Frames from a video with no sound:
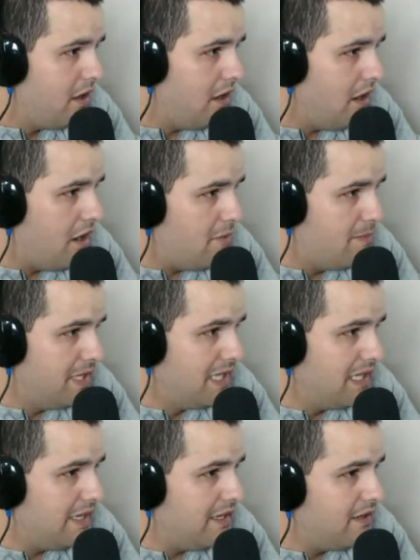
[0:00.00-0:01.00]
Uh,
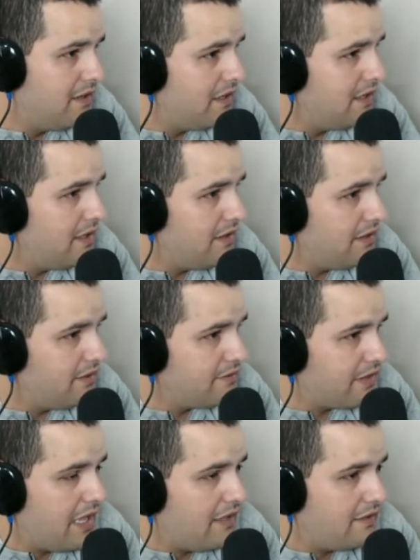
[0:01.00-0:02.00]
Billy
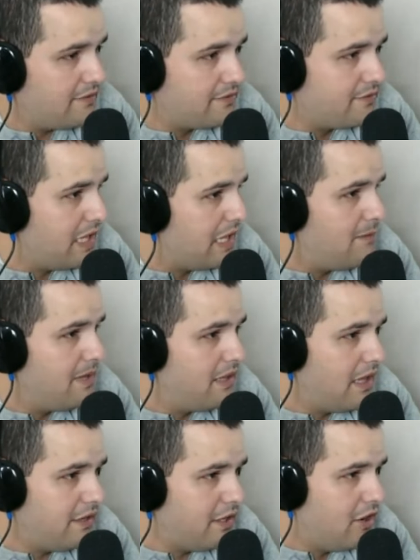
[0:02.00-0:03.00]
is is telling me
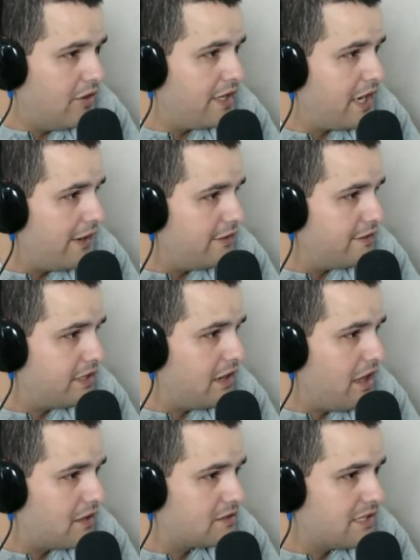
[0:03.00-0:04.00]
that you know he carries a
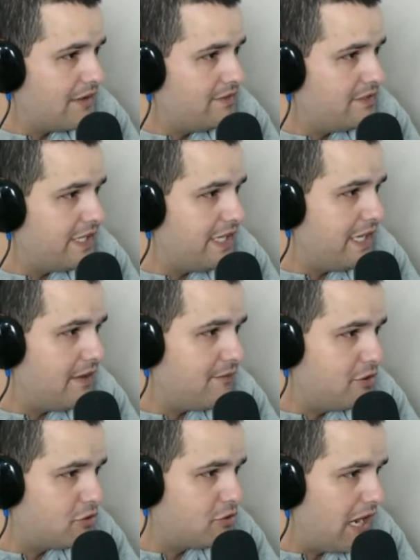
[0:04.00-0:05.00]
Glock 17. Have
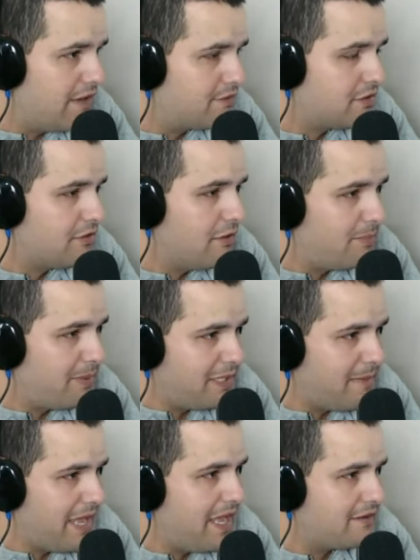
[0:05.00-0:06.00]
you tried some of the
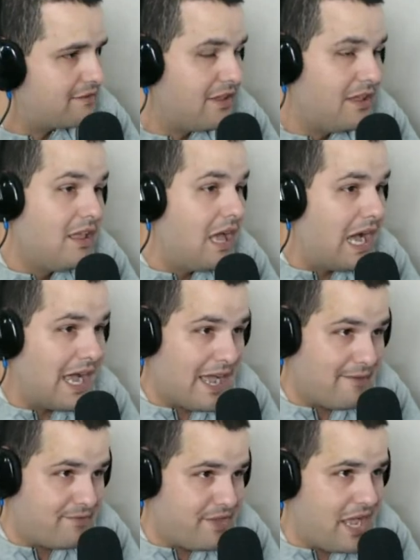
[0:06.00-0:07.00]
PMags? I
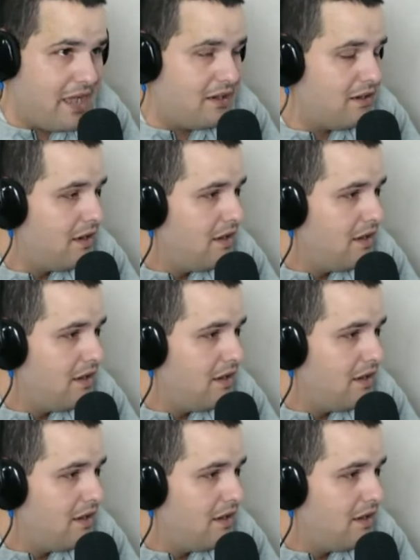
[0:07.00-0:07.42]
have not.